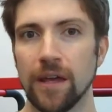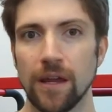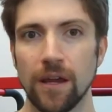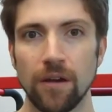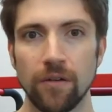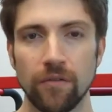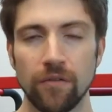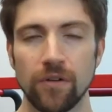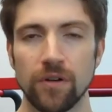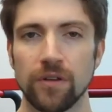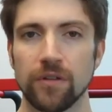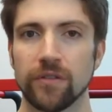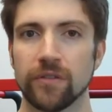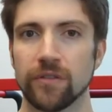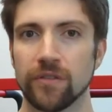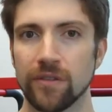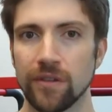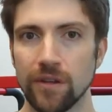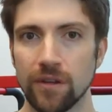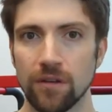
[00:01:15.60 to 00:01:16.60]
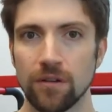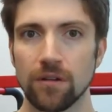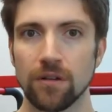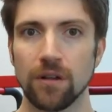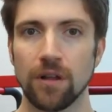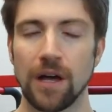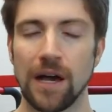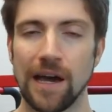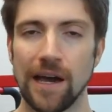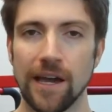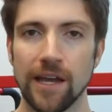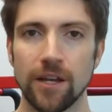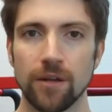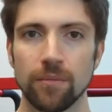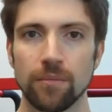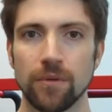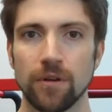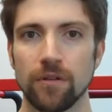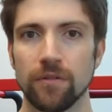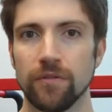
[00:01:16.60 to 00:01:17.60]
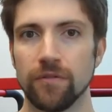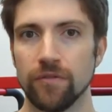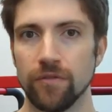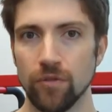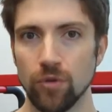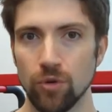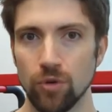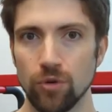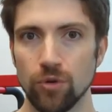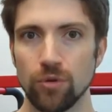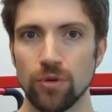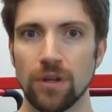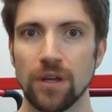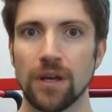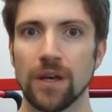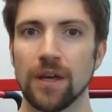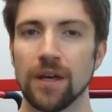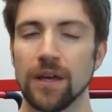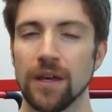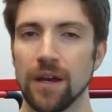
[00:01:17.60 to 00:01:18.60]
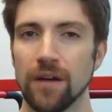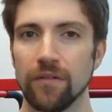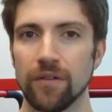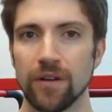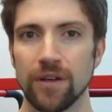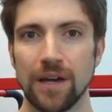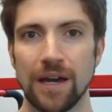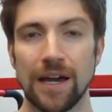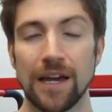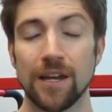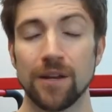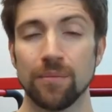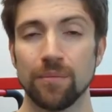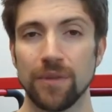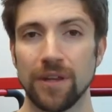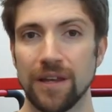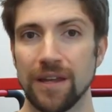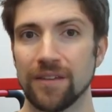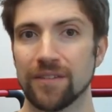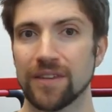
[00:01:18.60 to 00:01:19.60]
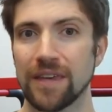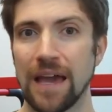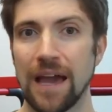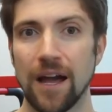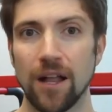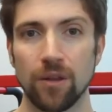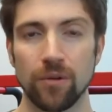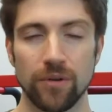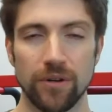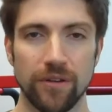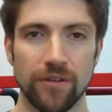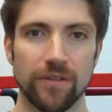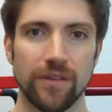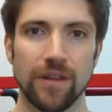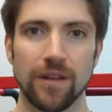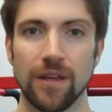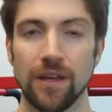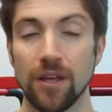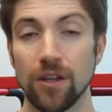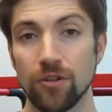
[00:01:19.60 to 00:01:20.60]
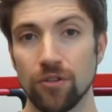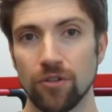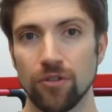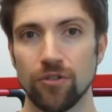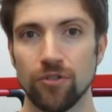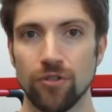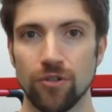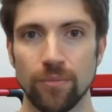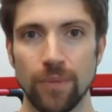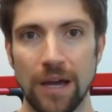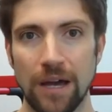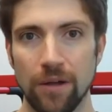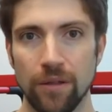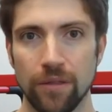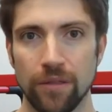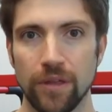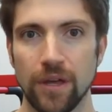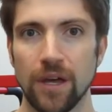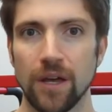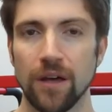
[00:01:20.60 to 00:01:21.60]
every single item of food, every item that has calories that enters your mouth.